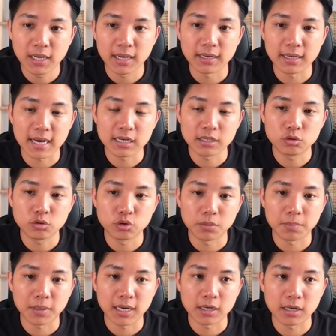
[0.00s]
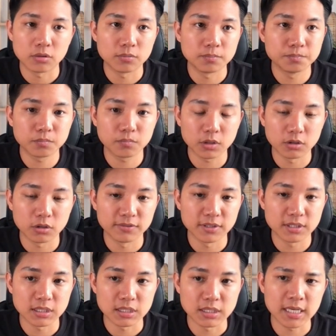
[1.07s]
And add it to a pile of listings.